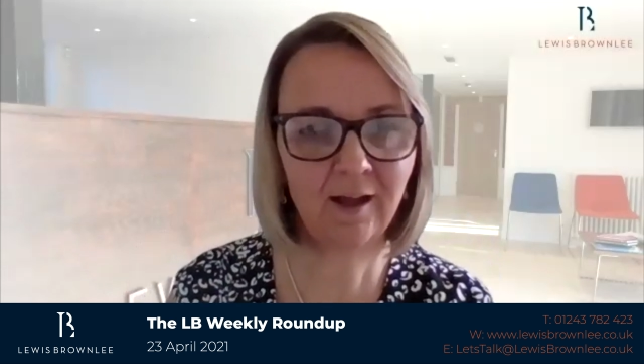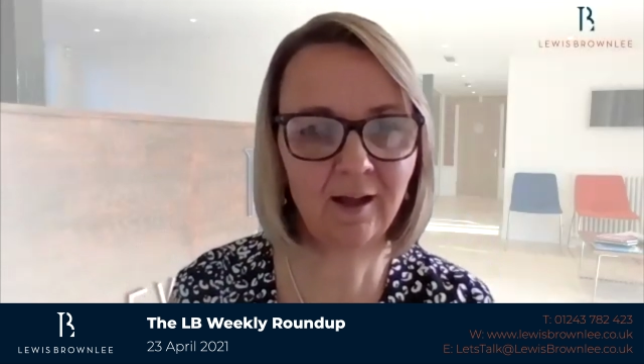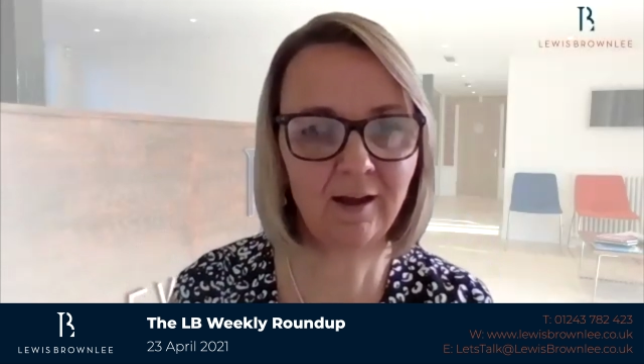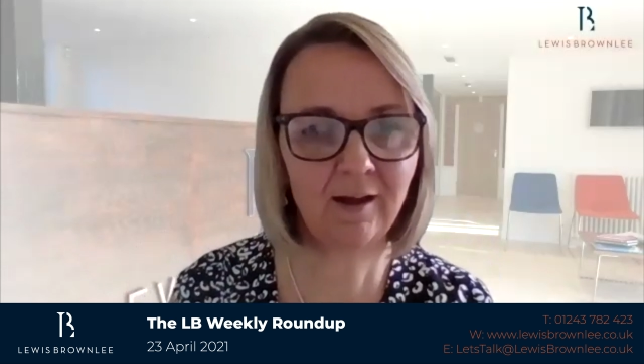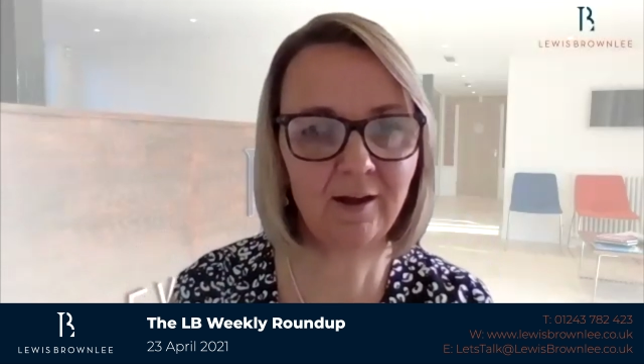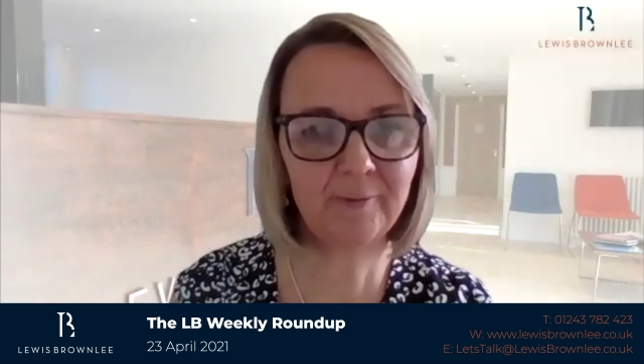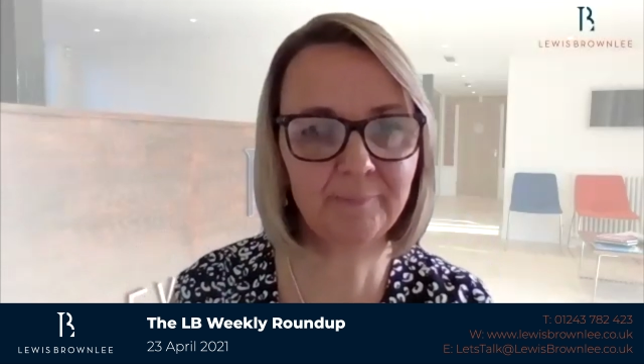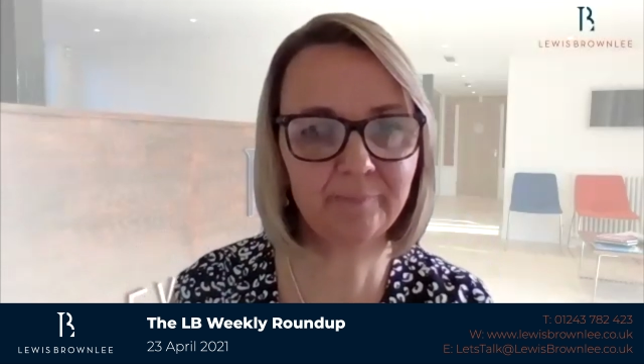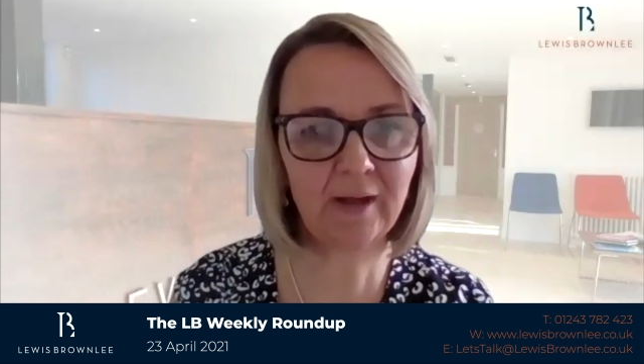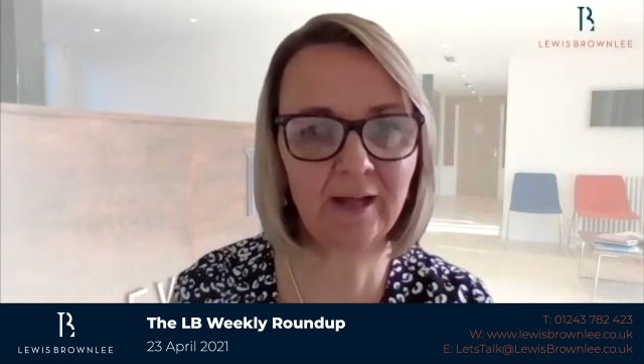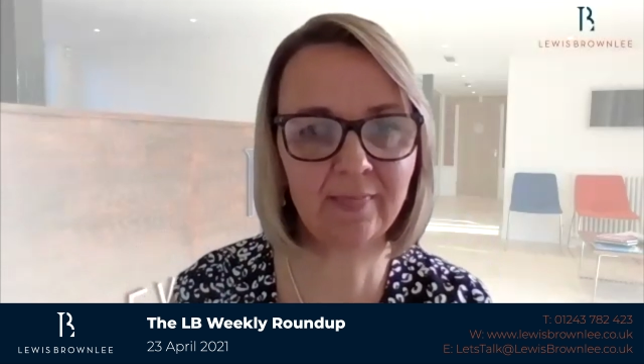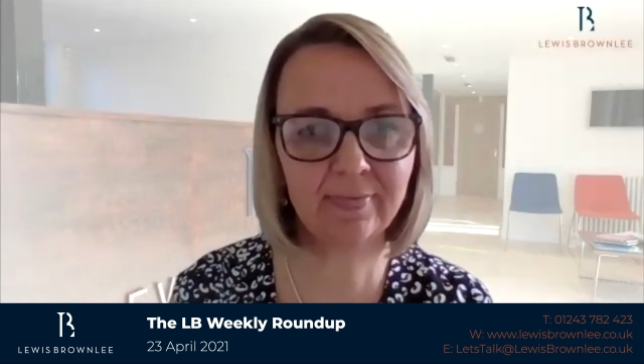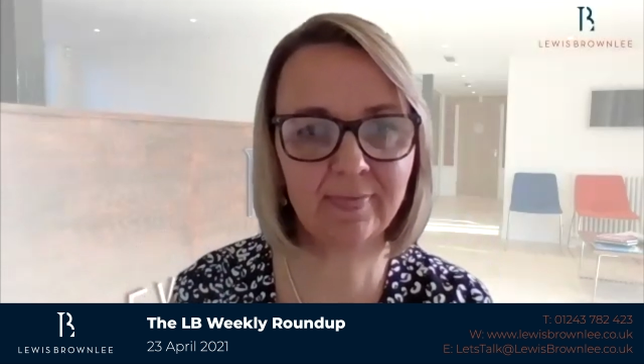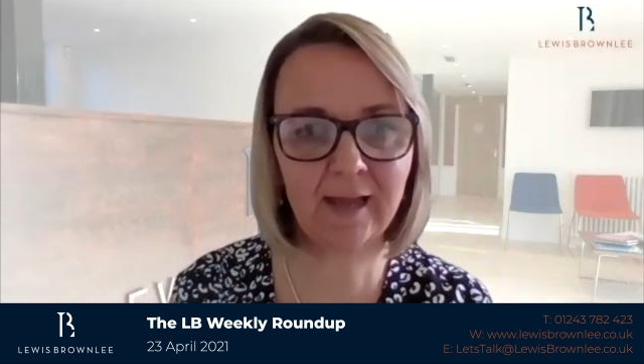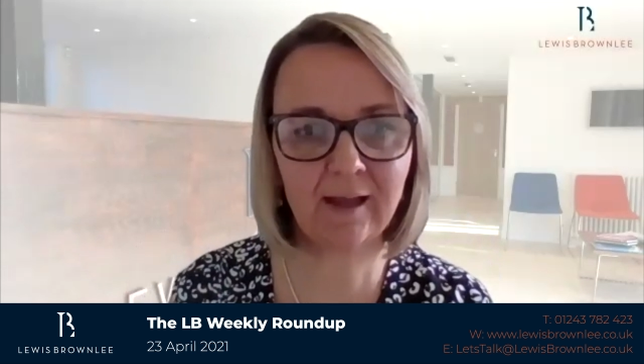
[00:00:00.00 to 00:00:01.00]

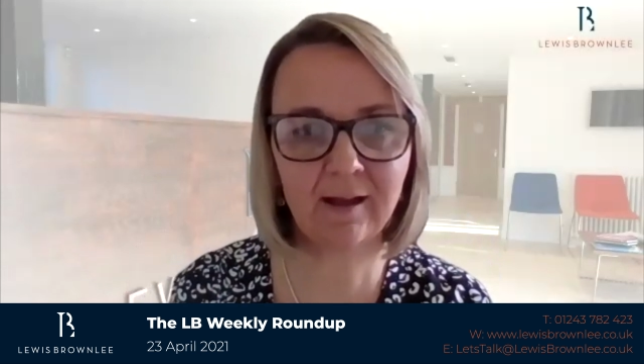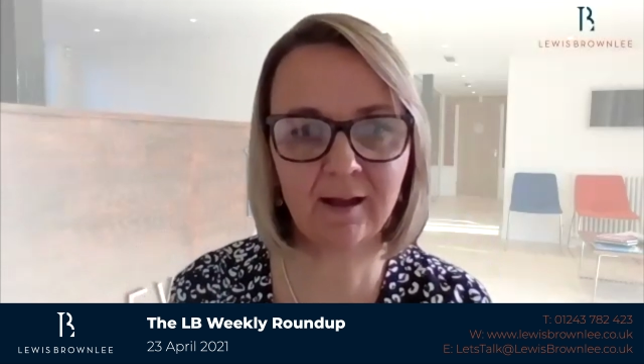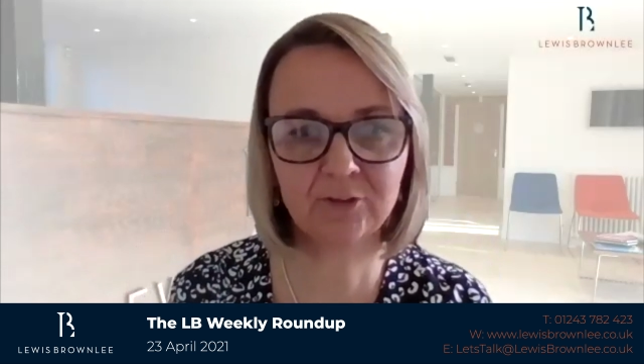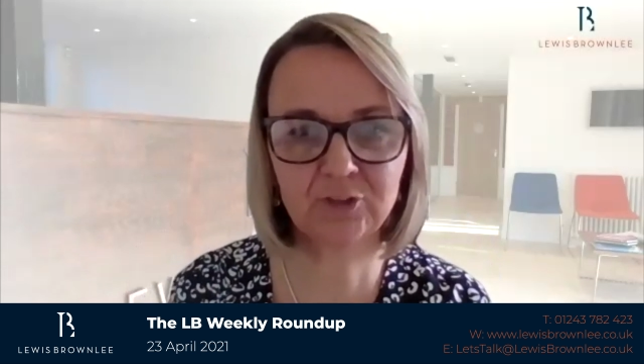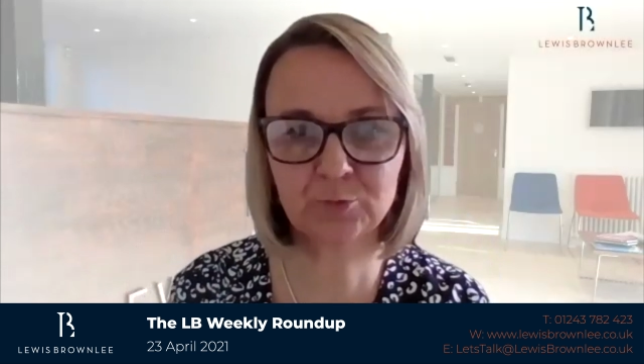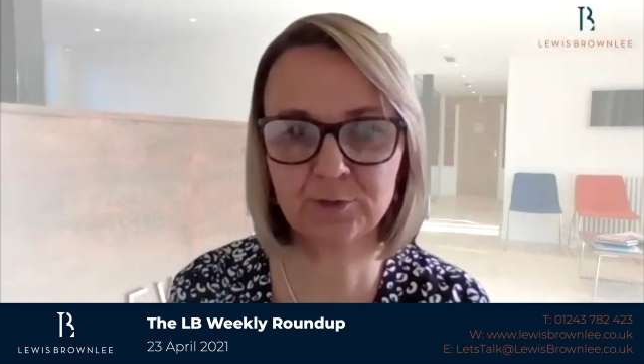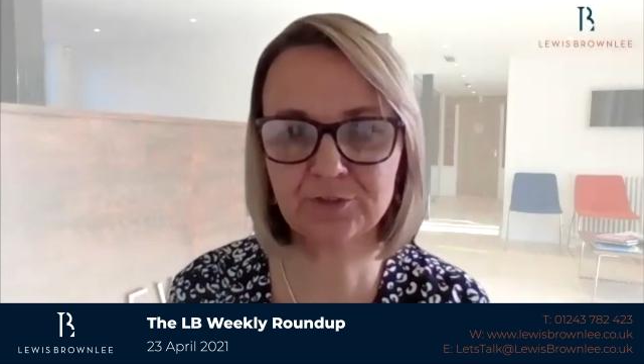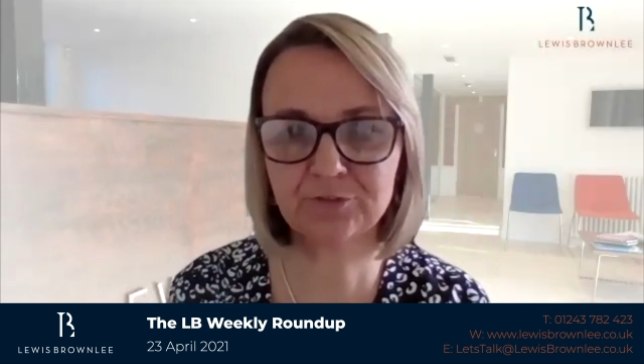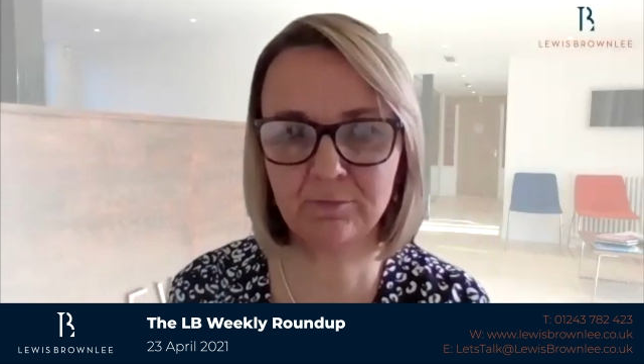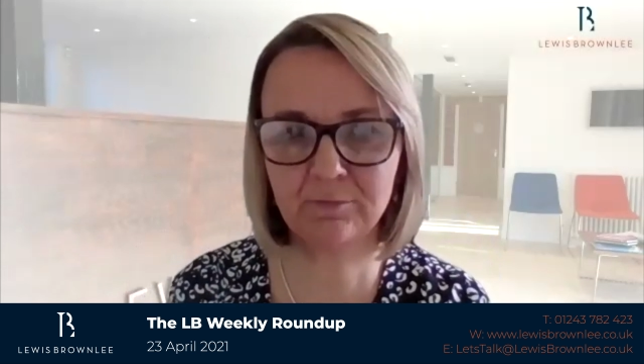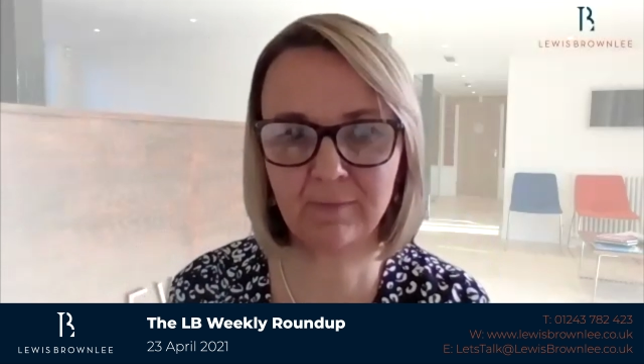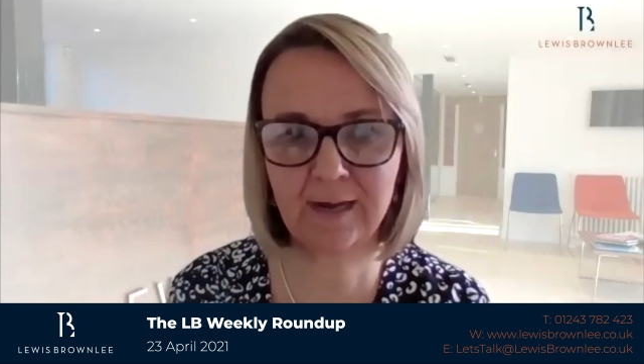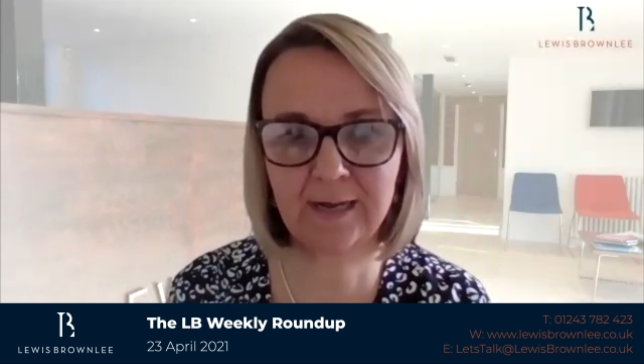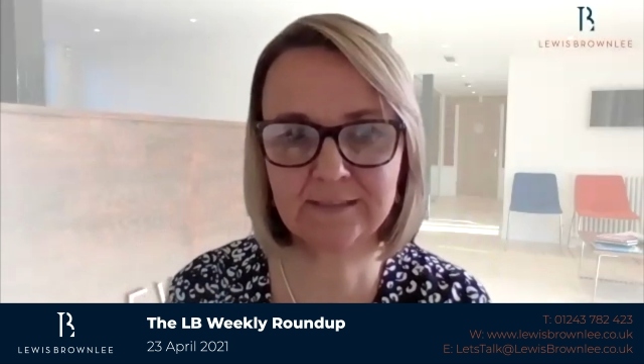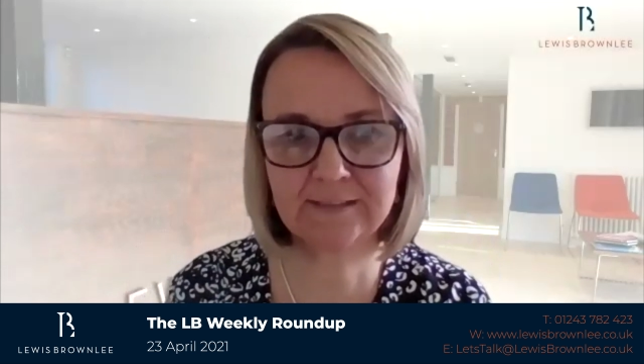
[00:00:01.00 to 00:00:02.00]
And that, I just want to
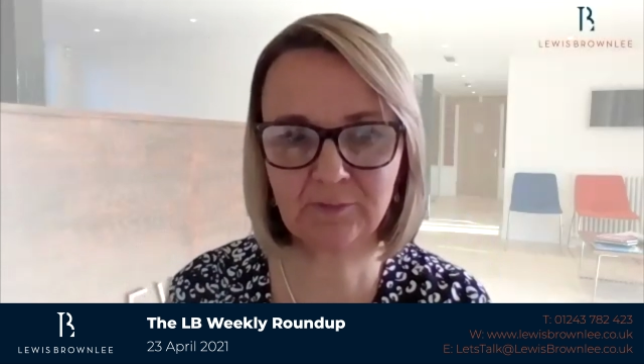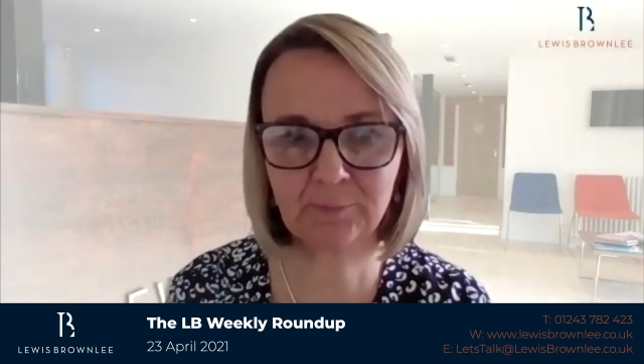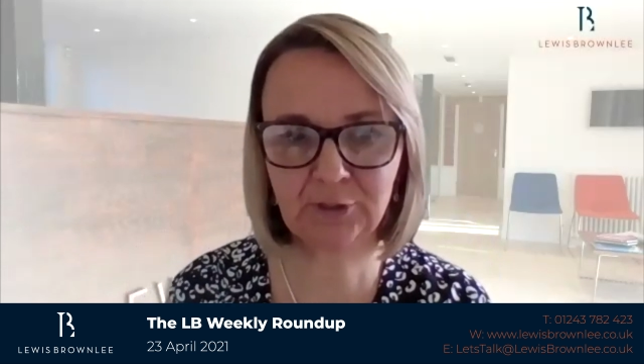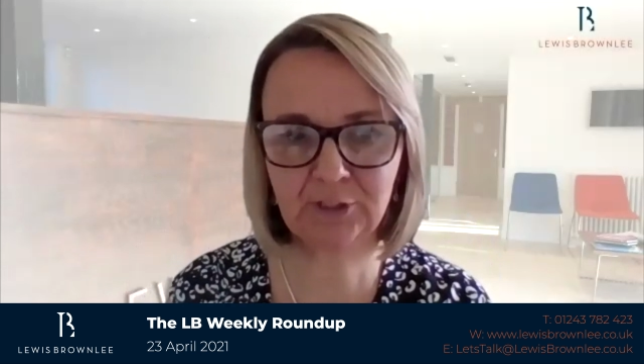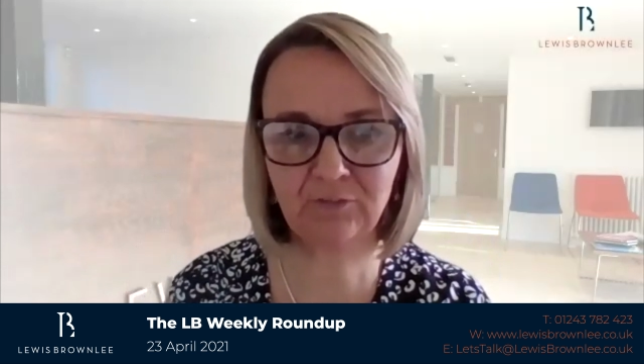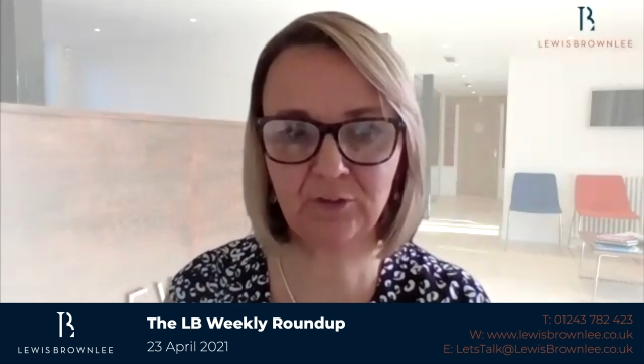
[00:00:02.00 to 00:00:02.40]
remind everybody,